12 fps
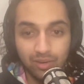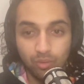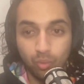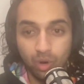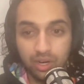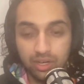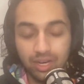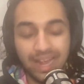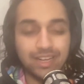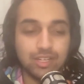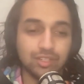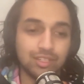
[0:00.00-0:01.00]

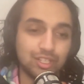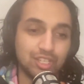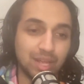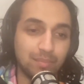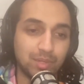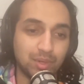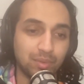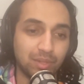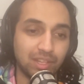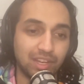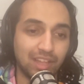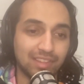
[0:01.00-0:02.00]
Shapes are
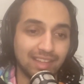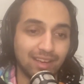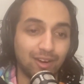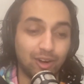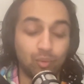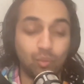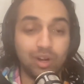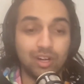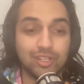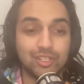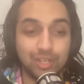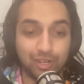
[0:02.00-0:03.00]
really not that hard.
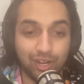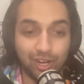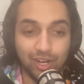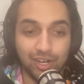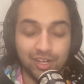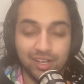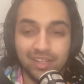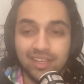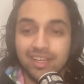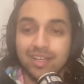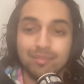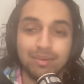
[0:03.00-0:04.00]
Words are hard,
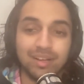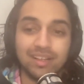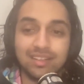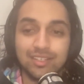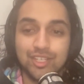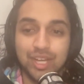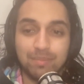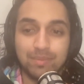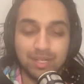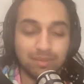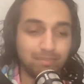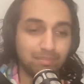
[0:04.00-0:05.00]
but shapes
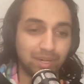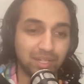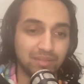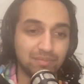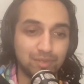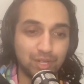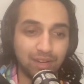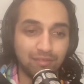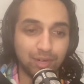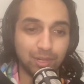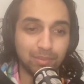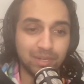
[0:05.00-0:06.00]
are pretty
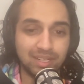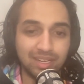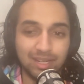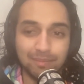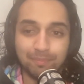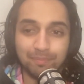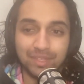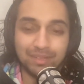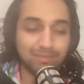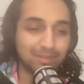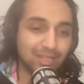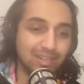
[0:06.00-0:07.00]
straightforward. They're
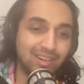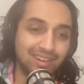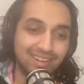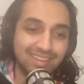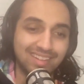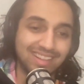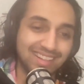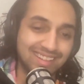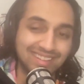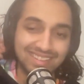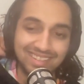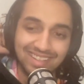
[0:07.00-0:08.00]

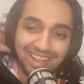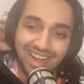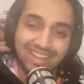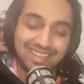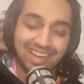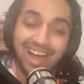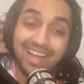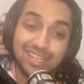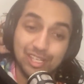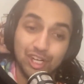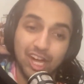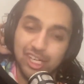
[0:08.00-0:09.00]
I
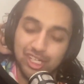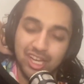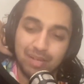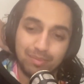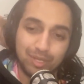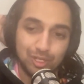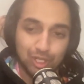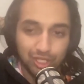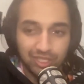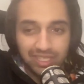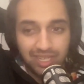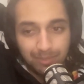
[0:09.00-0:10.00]
can draw shapes
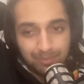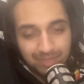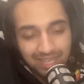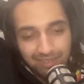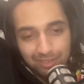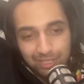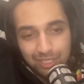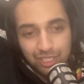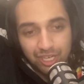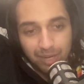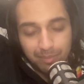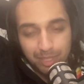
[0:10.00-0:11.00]
usually. Can't really
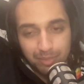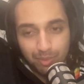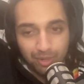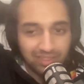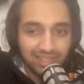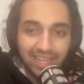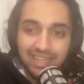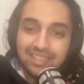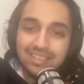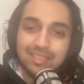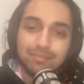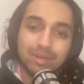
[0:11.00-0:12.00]
draw much more than that,
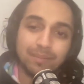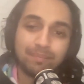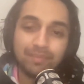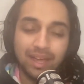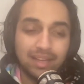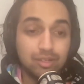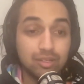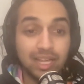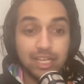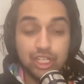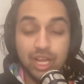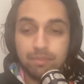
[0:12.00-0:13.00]
but I do
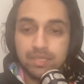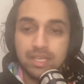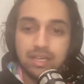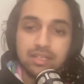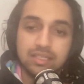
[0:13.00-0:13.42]
like shapes.